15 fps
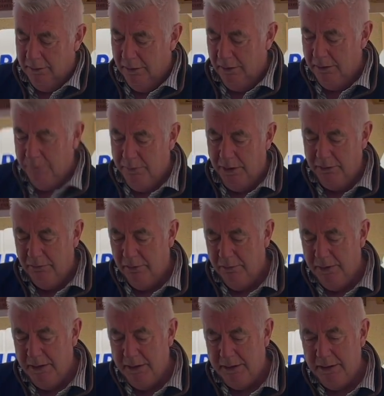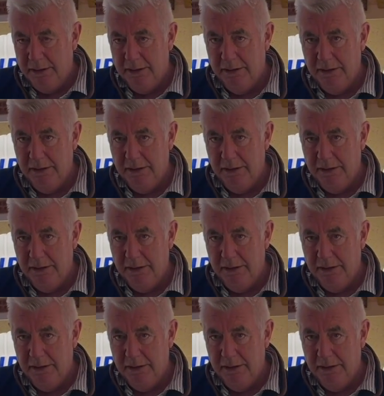early petrol make.